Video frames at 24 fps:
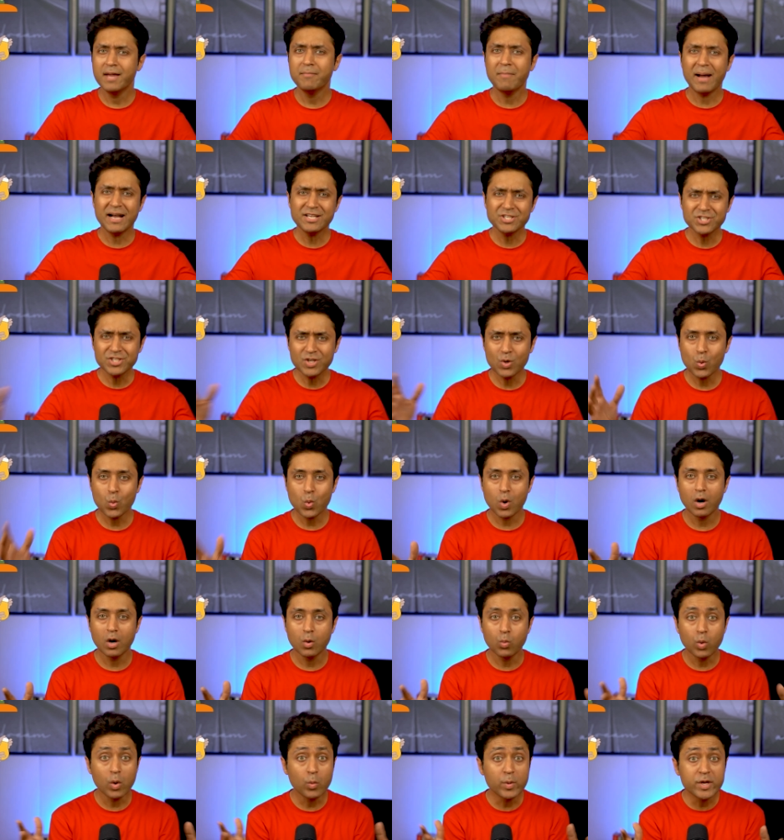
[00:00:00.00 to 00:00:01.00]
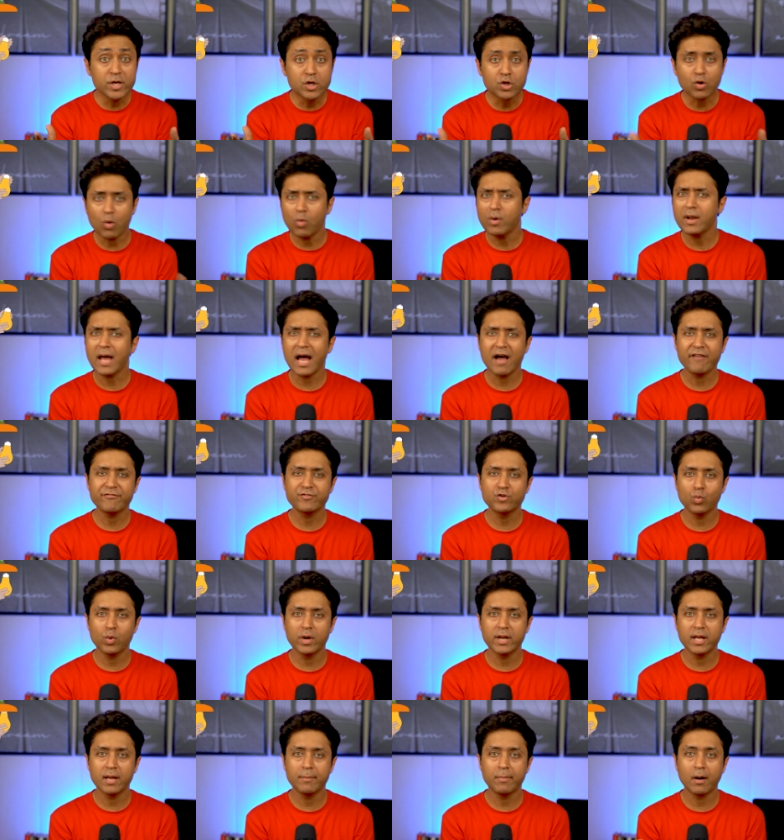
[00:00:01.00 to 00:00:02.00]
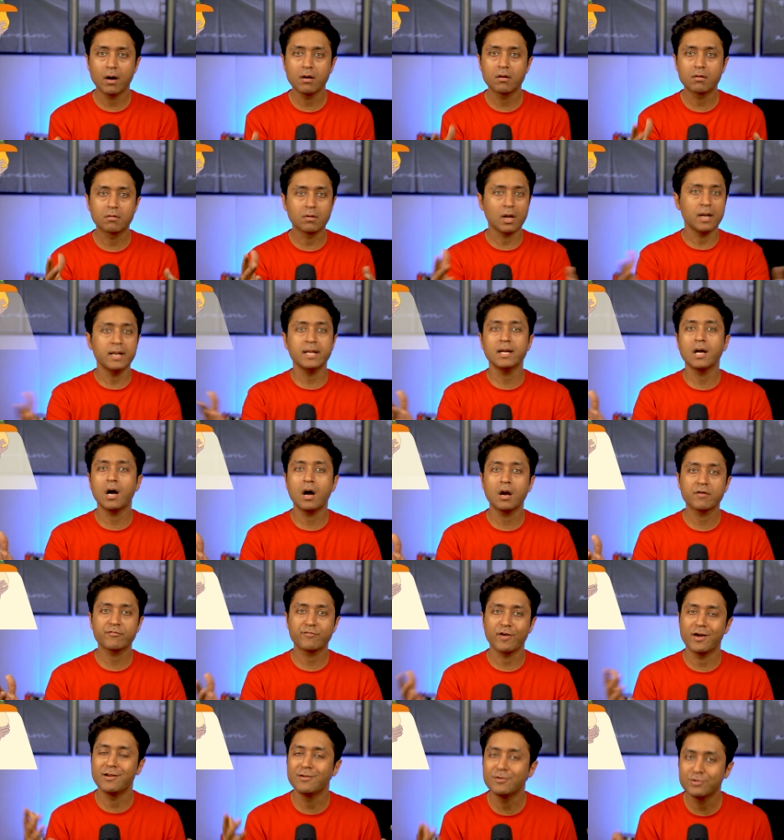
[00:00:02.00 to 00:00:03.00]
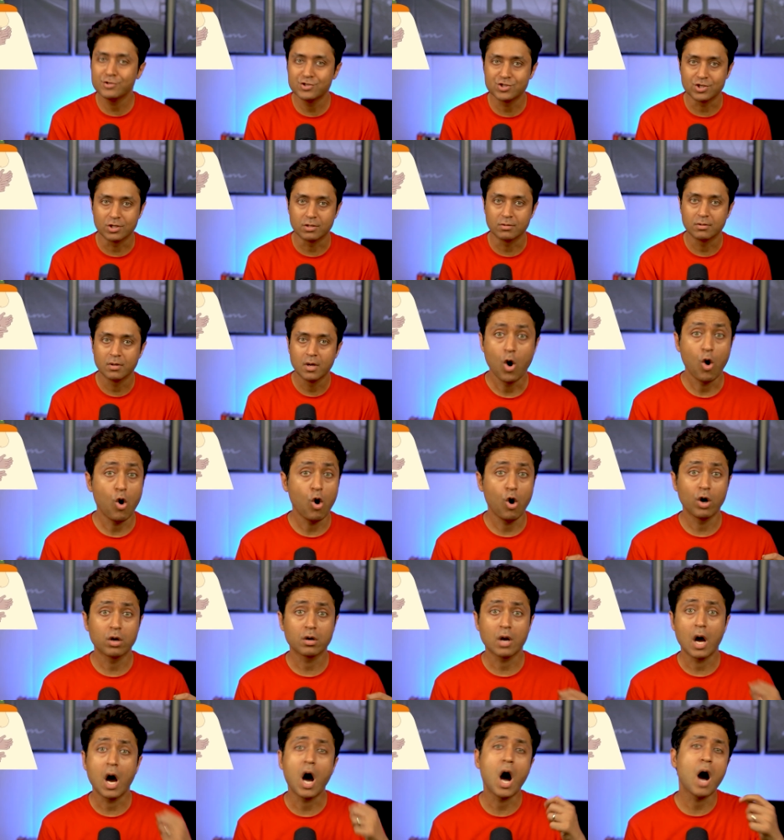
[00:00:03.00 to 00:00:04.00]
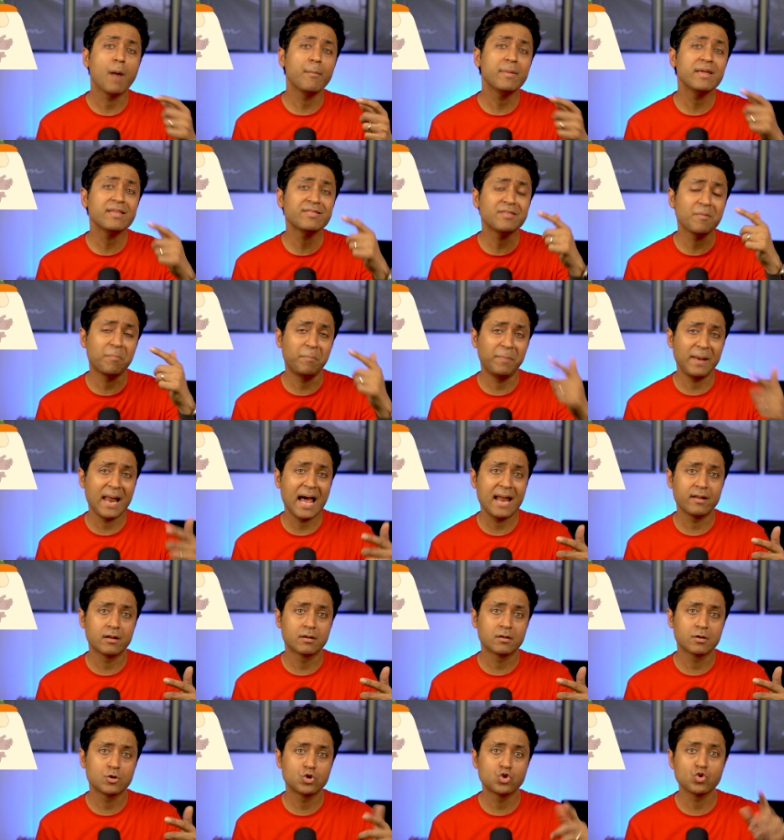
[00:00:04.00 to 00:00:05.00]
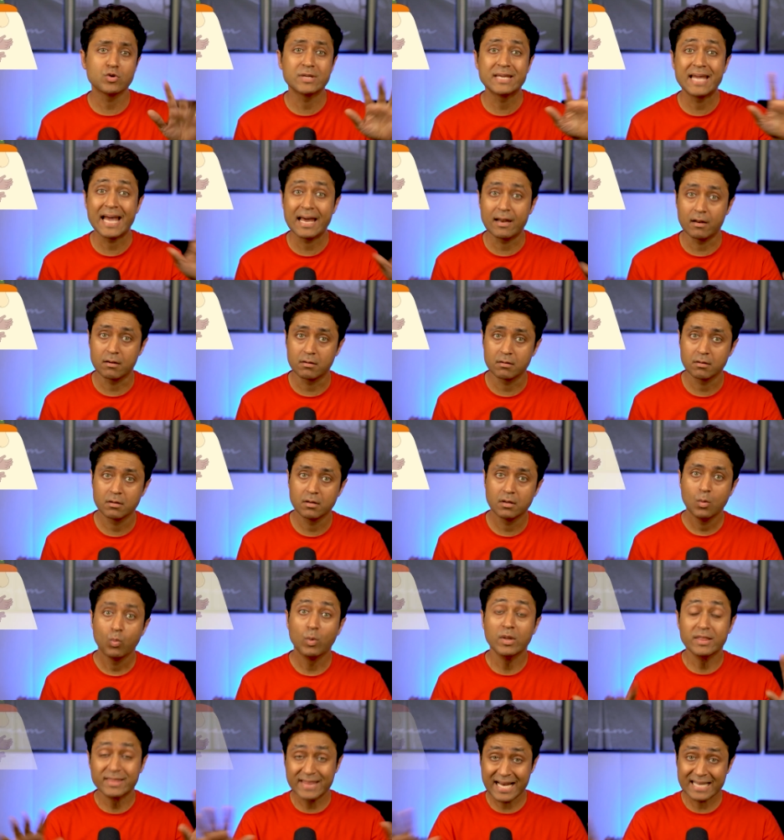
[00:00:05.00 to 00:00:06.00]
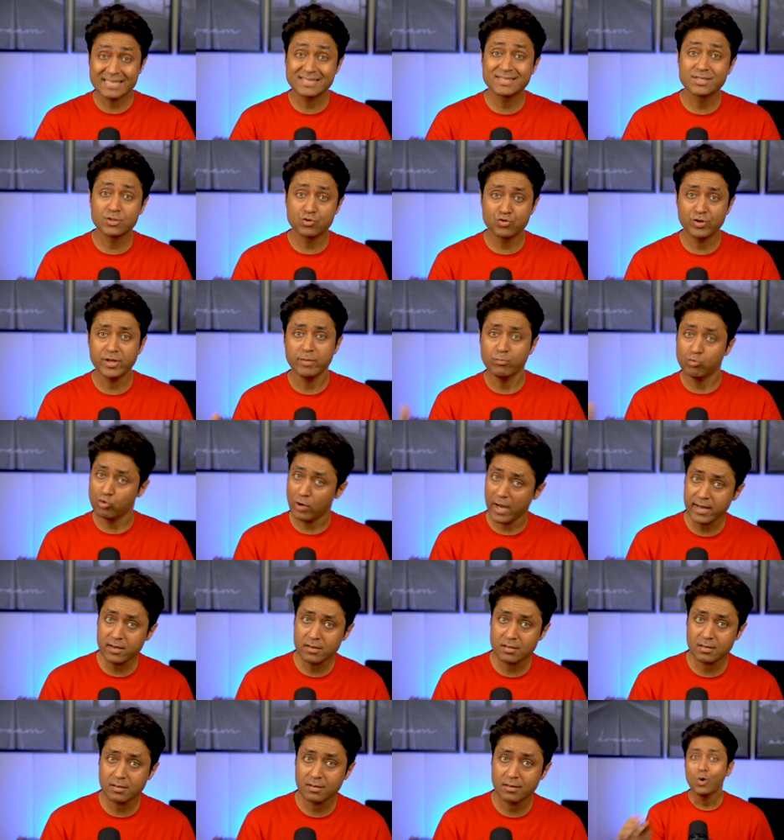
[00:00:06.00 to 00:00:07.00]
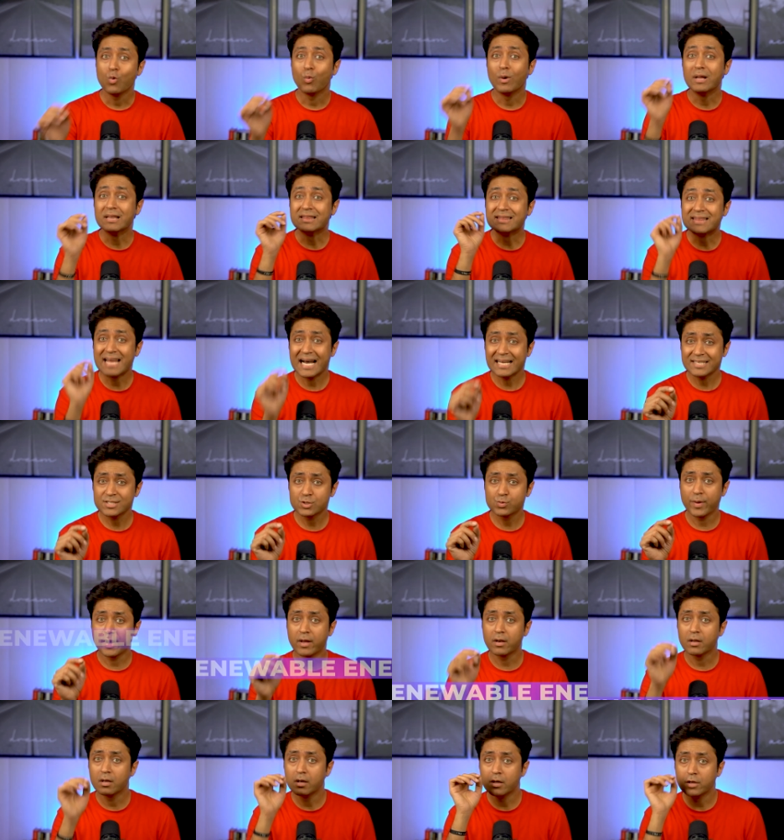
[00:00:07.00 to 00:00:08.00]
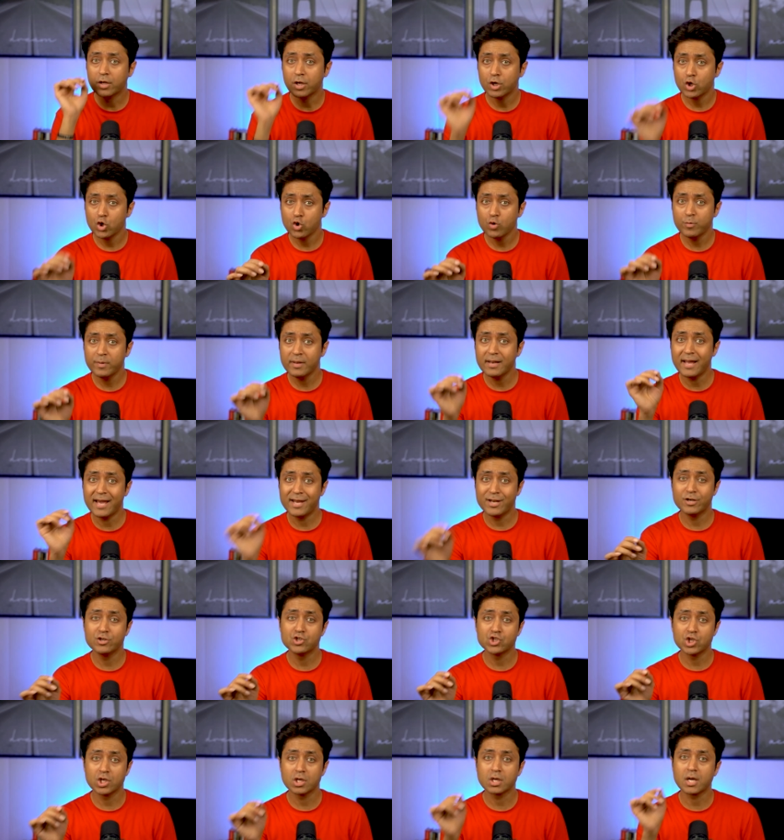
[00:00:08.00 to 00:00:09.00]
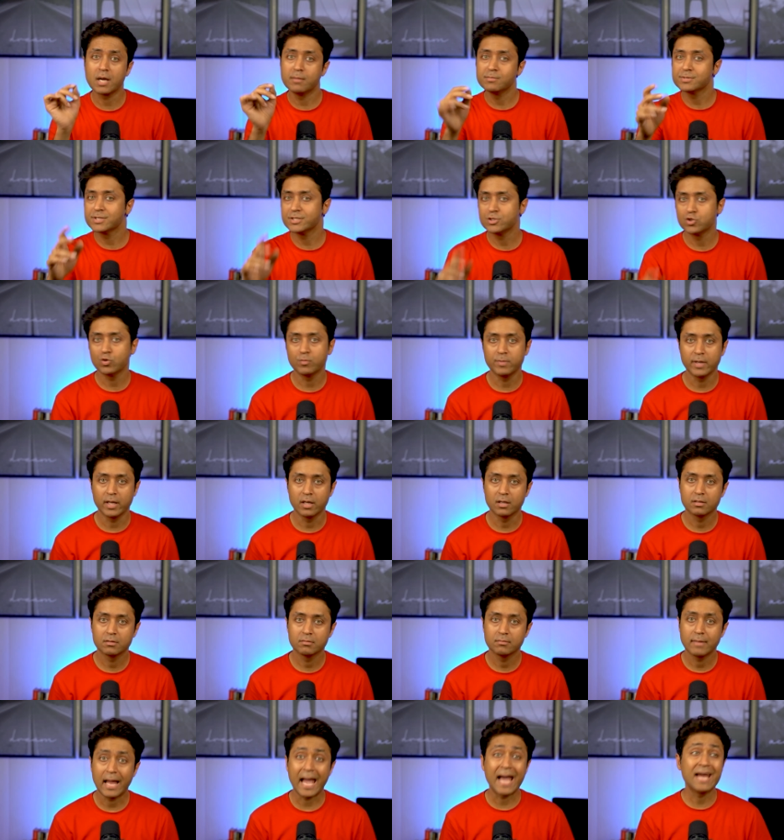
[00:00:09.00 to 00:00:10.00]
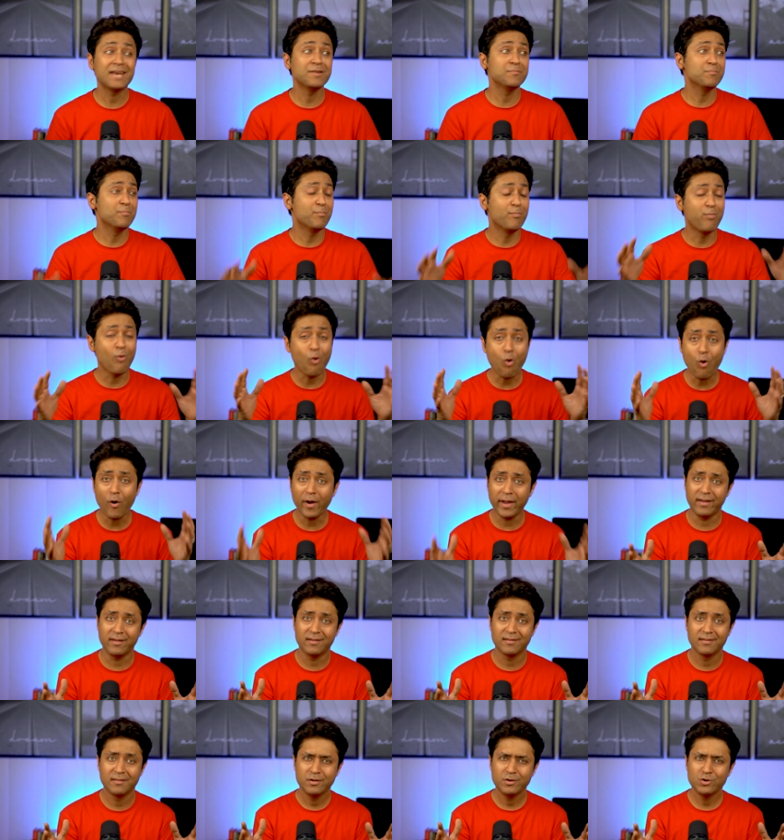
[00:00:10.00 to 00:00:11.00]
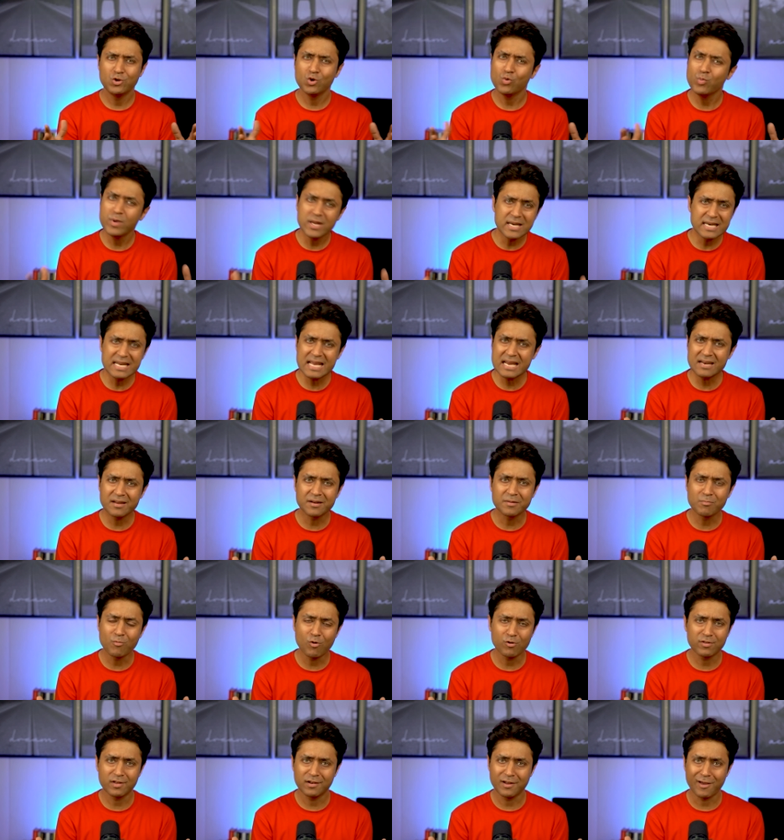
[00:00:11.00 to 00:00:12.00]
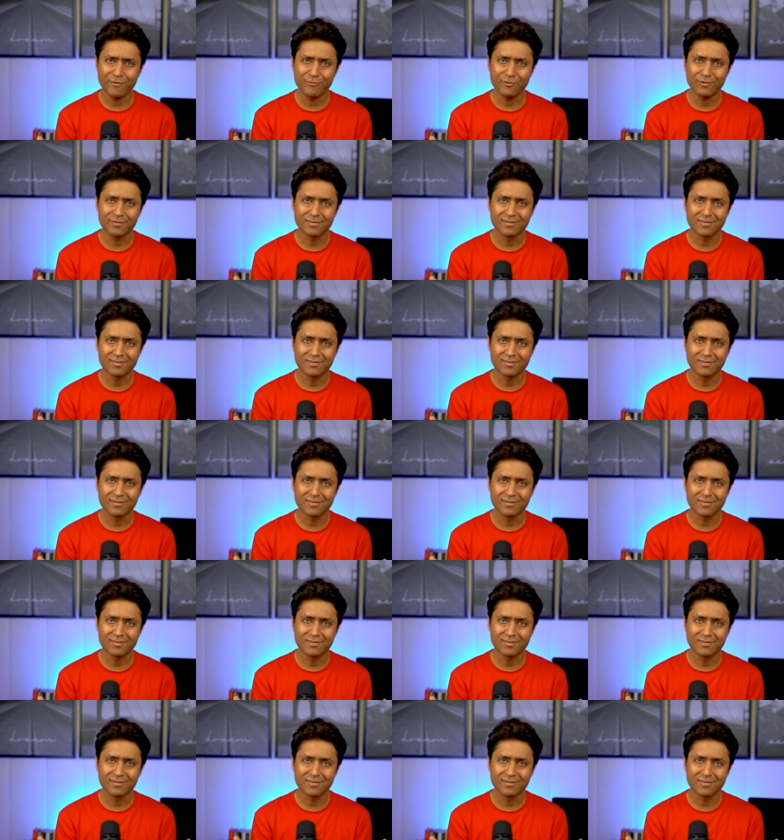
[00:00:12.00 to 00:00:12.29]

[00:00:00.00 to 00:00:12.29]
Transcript: Imagine a world where we don't have to worry about running out of energy or harming the planet to get it. Well, that's the dream, right? Well, that's where renewable energy comes into play. And boy, do we need it more than ever.